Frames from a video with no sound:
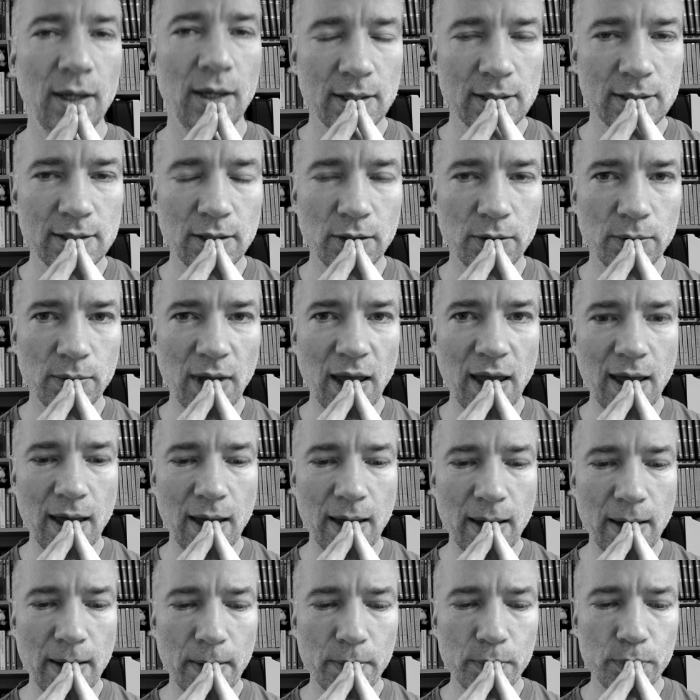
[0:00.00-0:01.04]
So
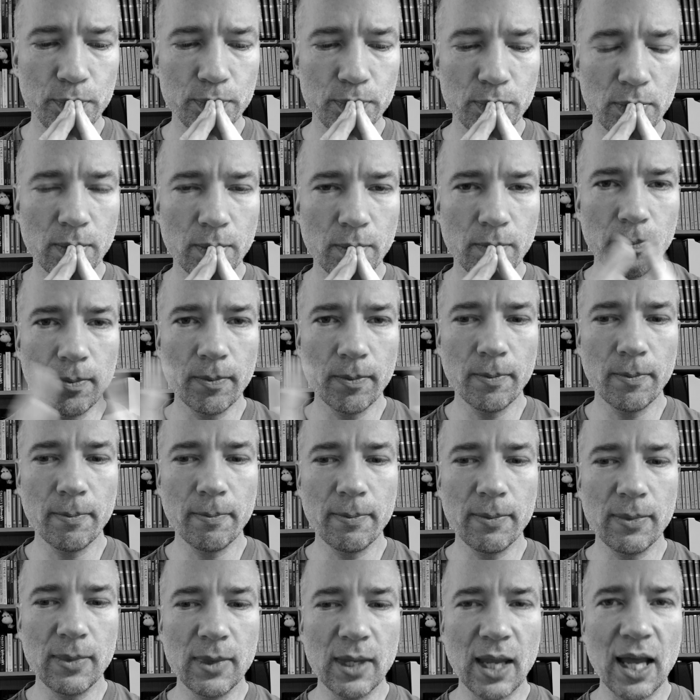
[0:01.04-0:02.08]

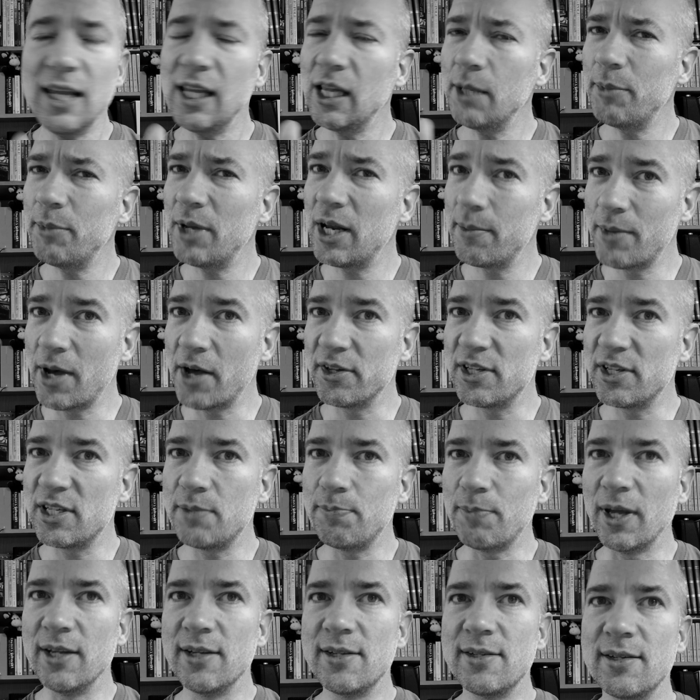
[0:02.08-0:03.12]
a little bit about
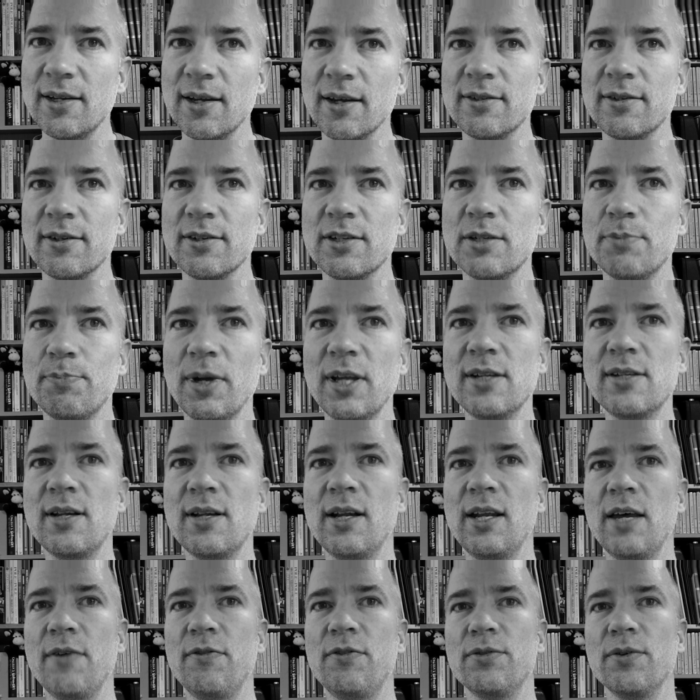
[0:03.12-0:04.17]
Spenser. So Spenser
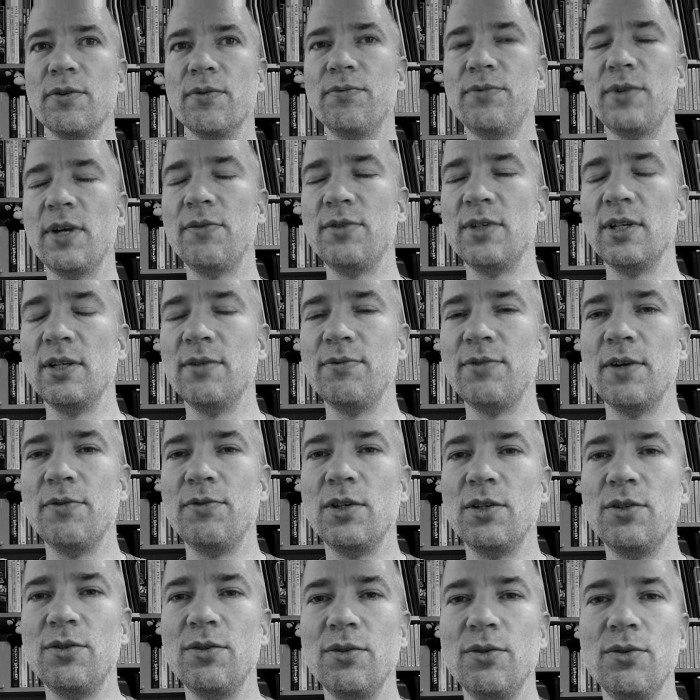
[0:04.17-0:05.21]
lived from
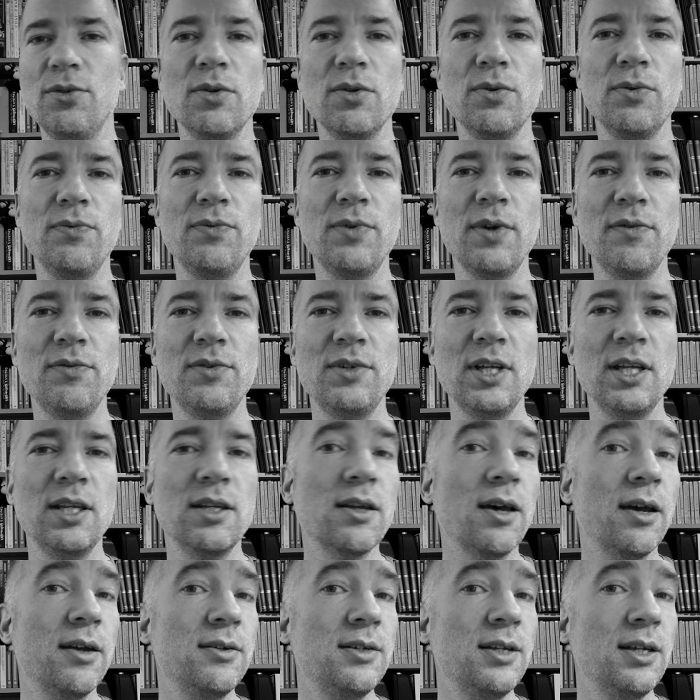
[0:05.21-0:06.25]
1552 to
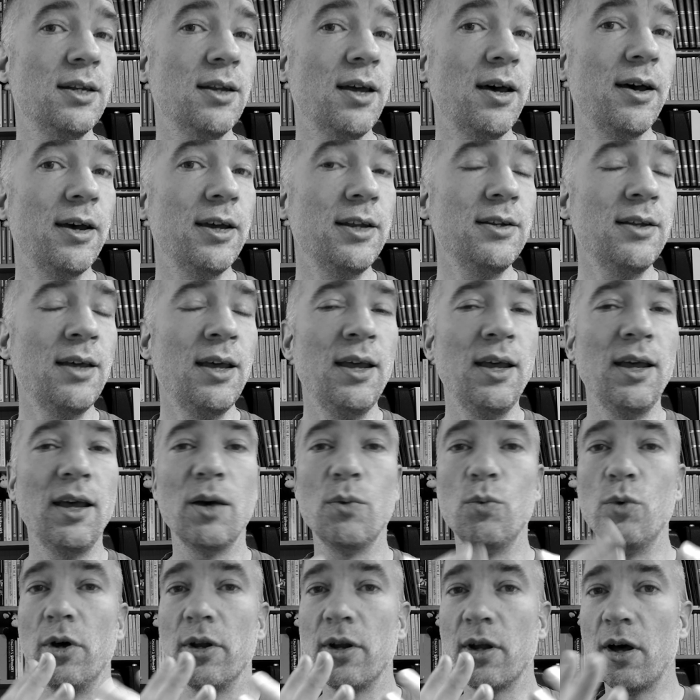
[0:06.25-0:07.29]
1599,
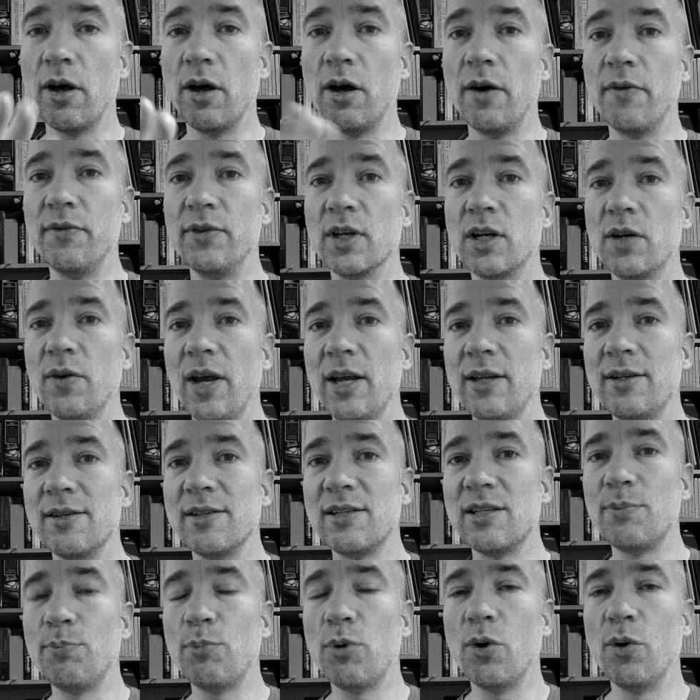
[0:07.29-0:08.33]
one of the
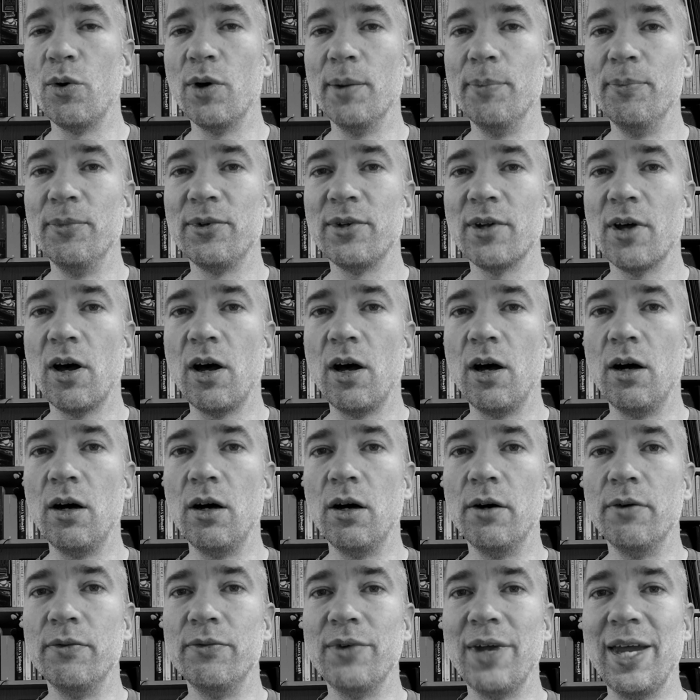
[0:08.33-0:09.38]
greatest poets
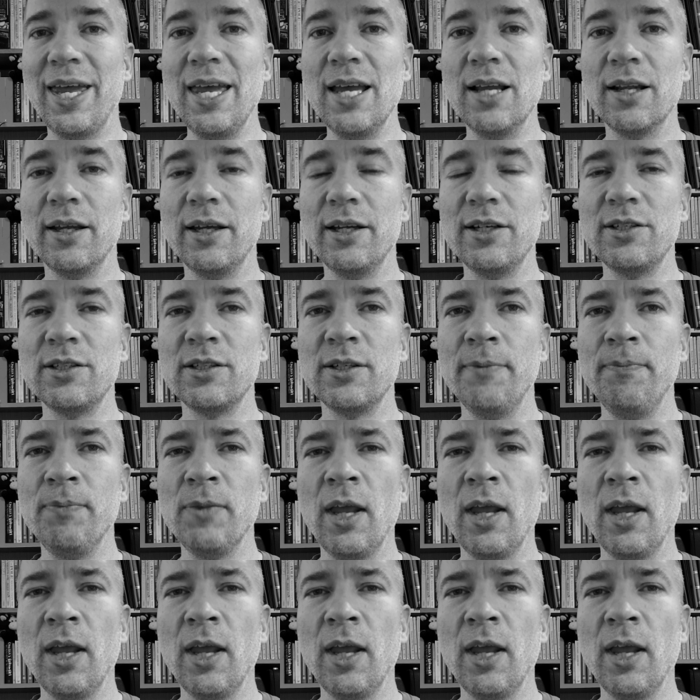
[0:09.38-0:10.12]
of English.